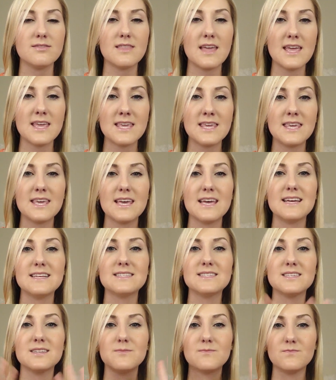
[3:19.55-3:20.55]
they
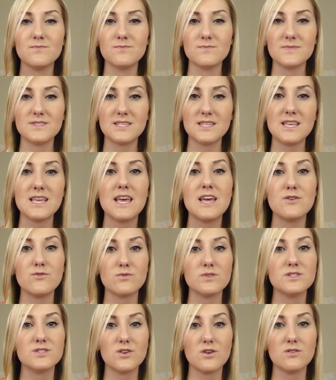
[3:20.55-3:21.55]
get to the
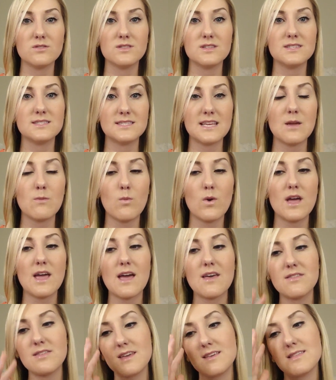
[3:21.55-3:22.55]
end result the same way.
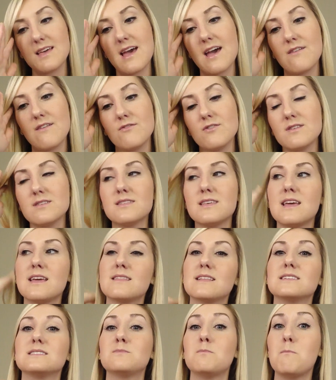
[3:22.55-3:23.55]
I think that everything
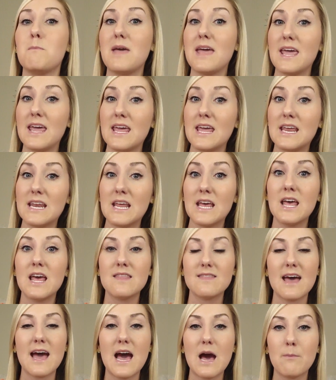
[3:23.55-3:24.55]
that's main
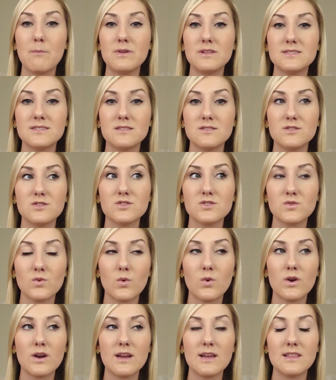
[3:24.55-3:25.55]
that happens in the
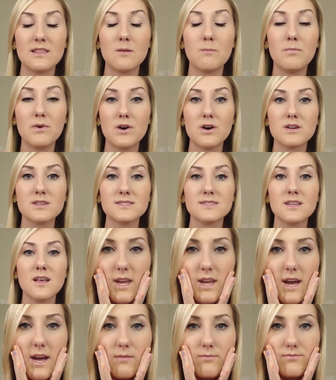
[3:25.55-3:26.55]
story, in the books,
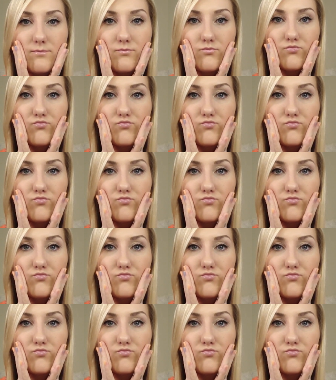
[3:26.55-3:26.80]
yeah,